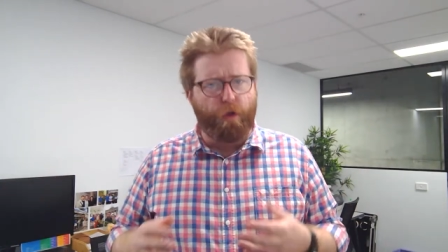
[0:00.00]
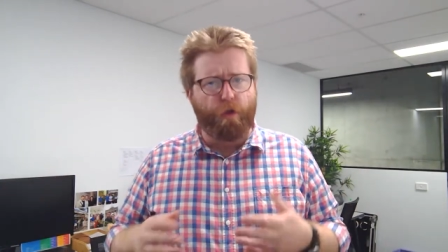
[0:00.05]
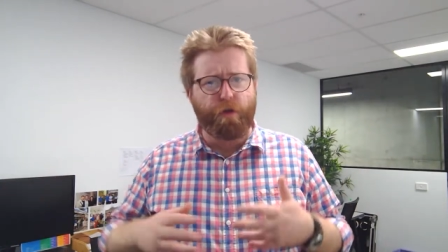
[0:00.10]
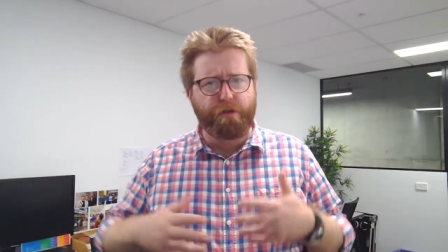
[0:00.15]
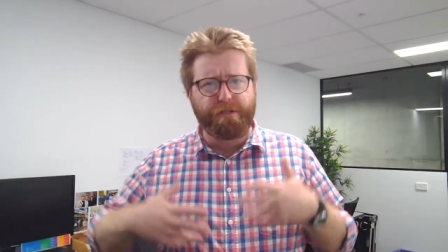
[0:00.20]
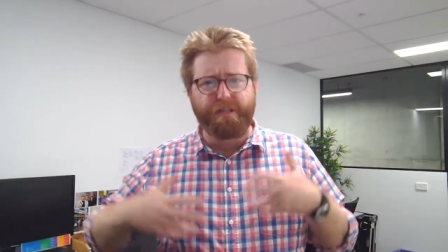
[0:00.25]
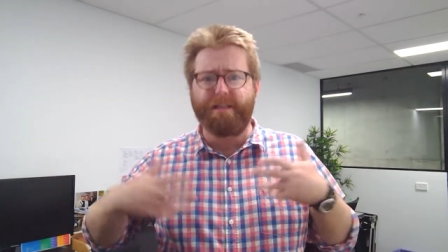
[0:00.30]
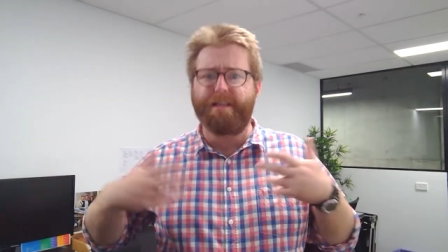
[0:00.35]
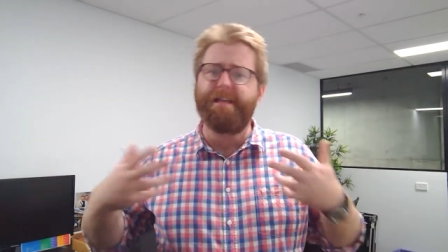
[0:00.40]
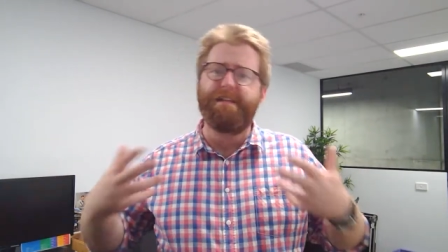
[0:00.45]

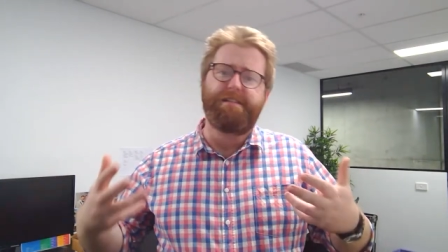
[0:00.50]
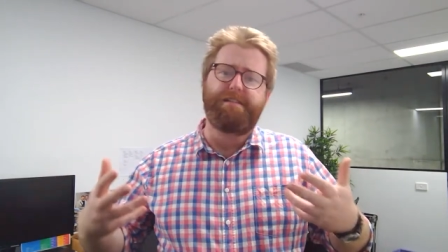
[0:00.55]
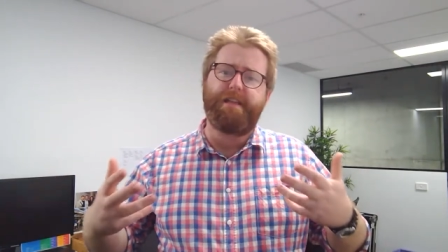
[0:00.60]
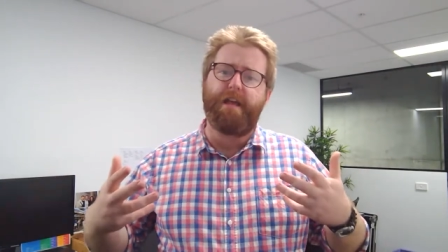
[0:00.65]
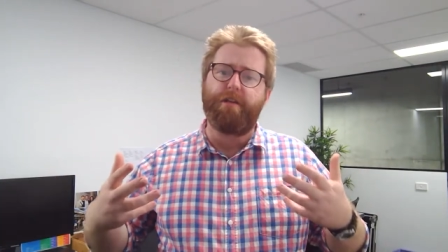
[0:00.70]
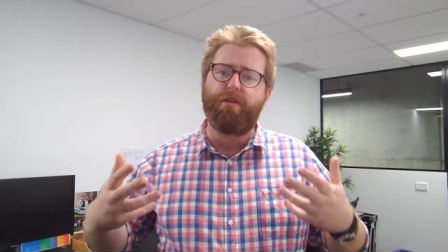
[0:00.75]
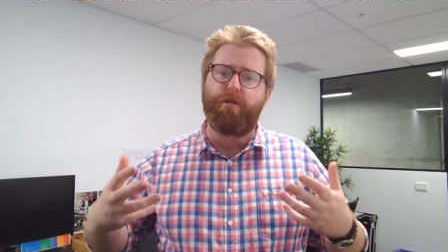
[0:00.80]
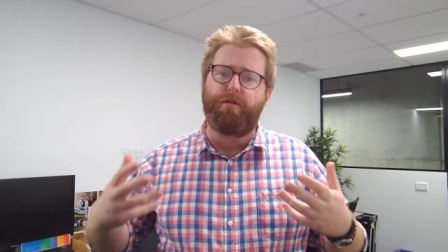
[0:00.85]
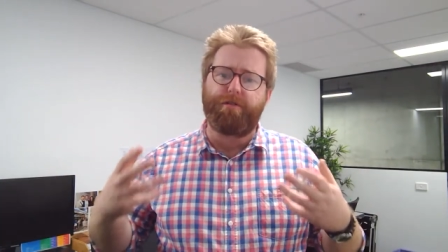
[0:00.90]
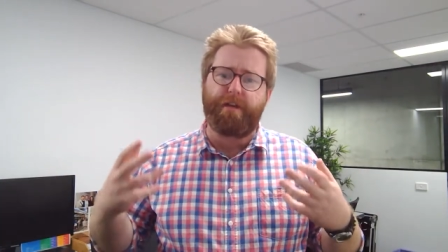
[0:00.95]
Because at least
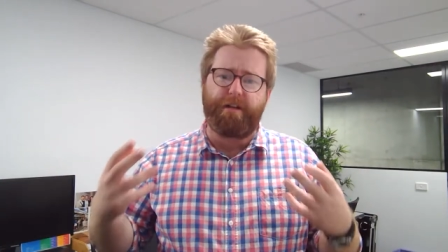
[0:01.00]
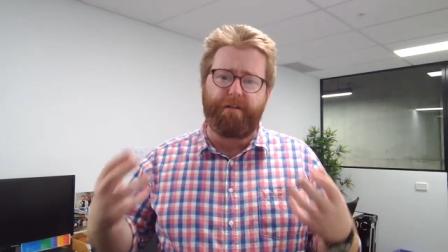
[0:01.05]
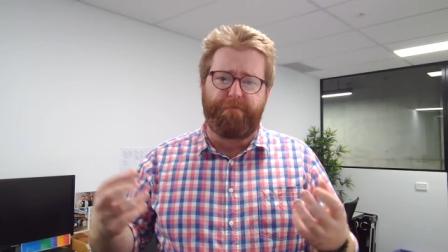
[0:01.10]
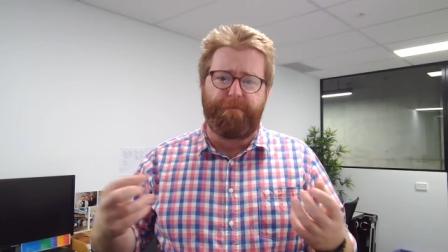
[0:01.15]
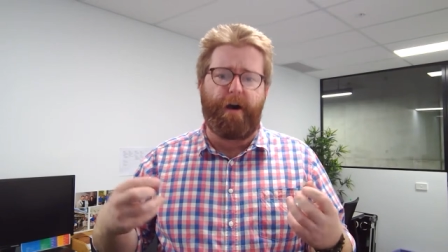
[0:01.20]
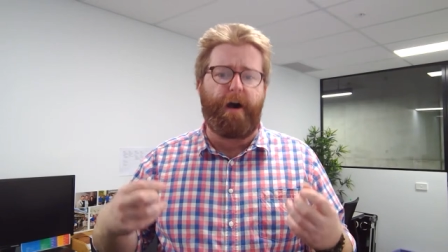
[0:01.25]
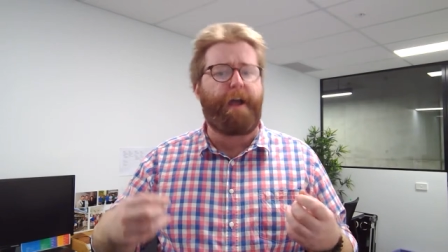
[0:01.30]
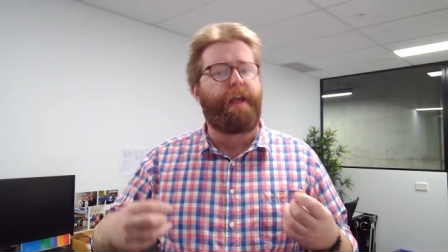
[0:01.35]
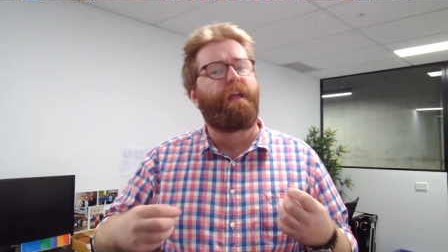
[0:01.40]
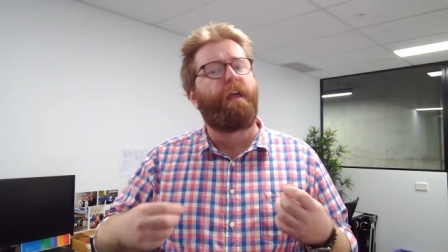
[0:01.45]
then you're
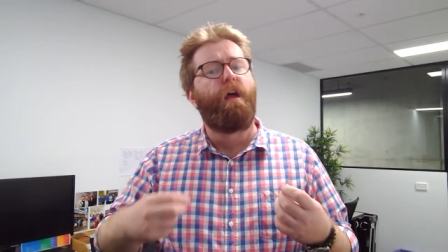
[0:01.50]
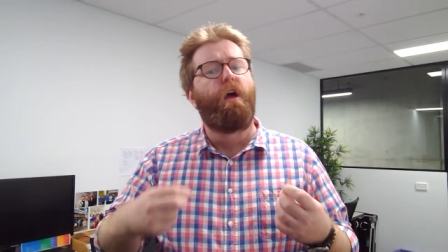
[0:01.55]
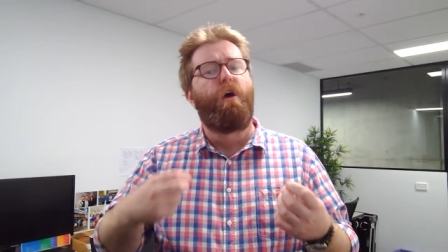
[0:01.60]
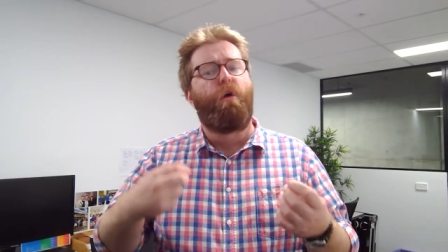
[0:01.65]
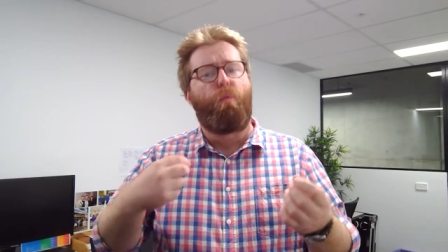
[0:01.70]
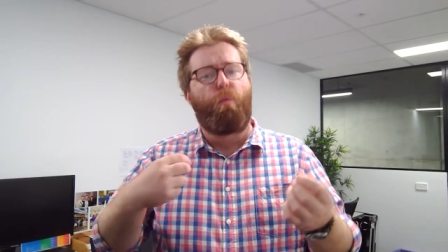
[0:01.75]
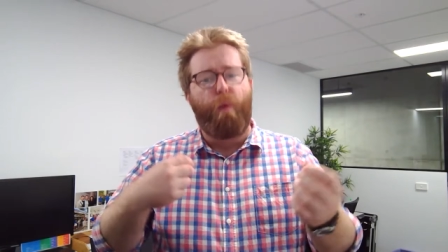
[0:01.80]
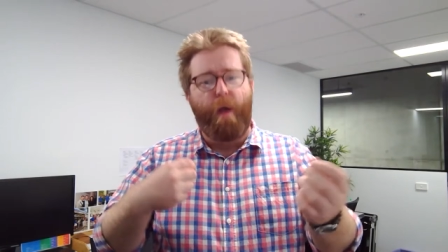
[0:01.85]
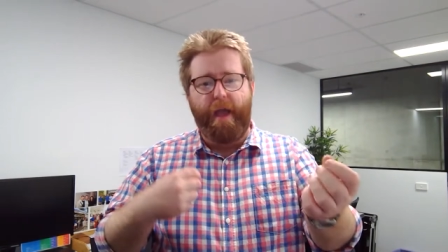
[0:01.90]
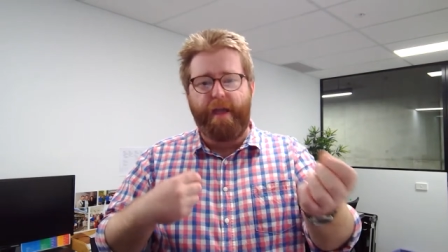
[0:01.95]
identifying
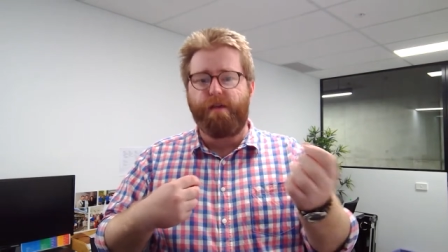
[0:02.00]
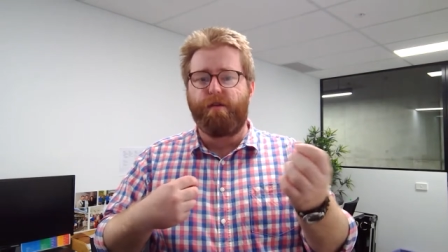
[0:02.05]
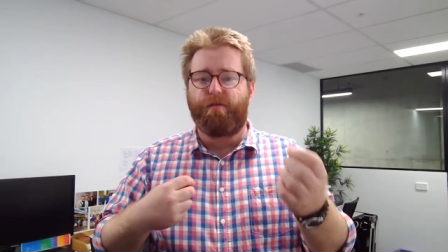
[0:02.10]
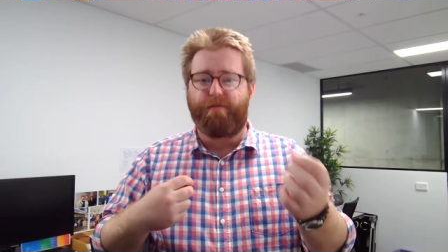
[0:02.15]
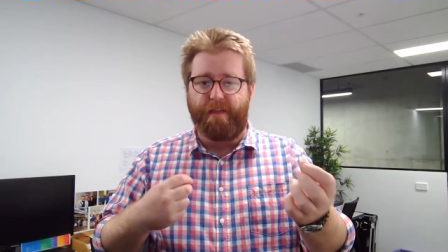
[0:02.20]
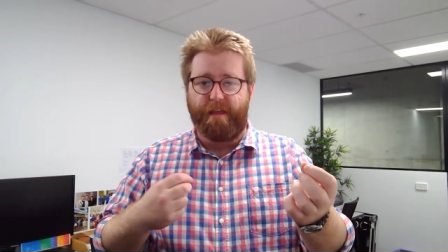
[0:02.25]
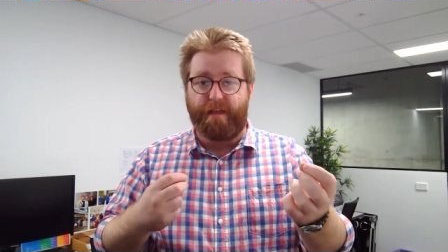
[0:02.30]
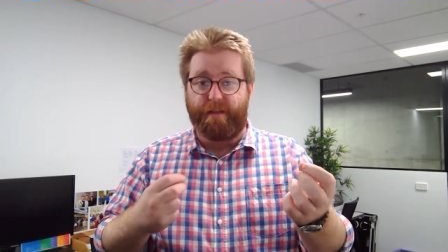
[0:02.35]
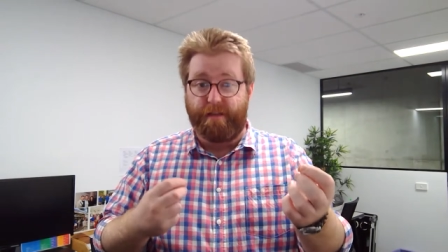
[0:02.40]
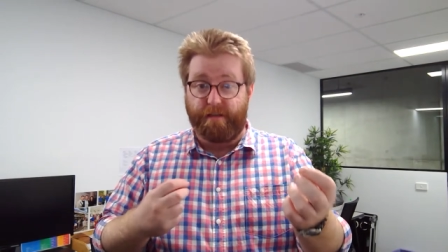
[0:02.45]
where you
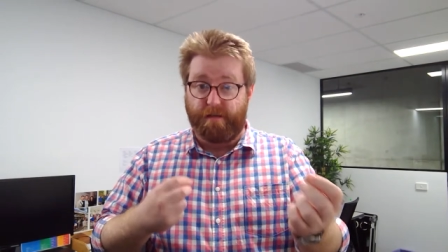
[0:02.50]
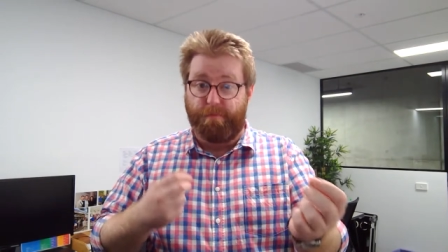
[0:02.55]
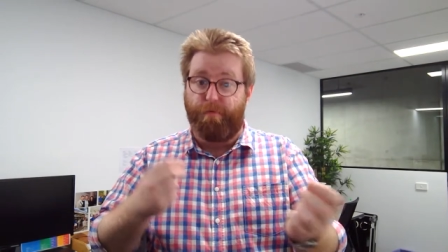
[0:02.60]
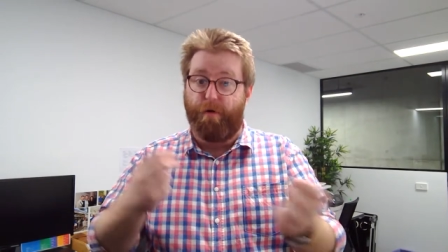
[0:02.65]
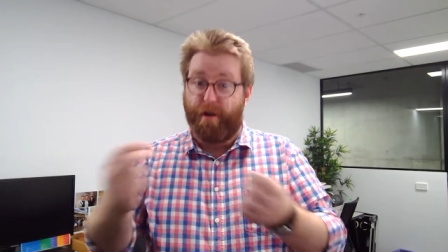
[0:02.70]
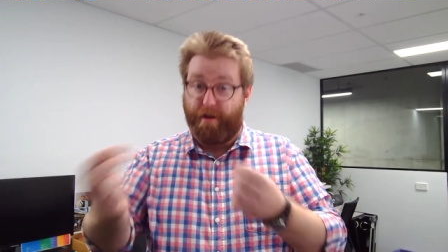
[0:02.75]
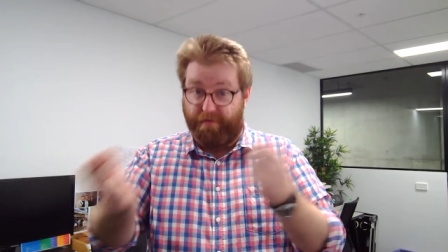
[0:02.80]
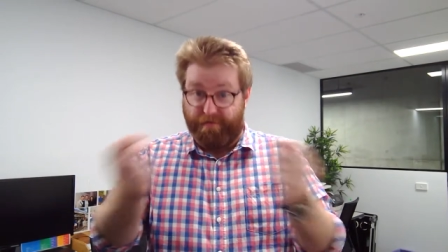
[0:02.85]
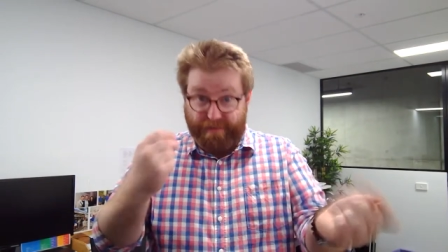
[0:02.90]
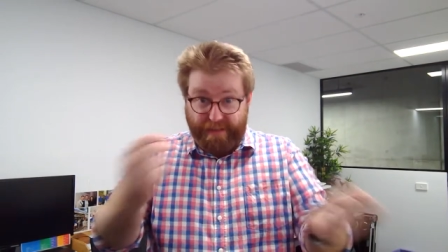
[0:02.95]
think there's a point of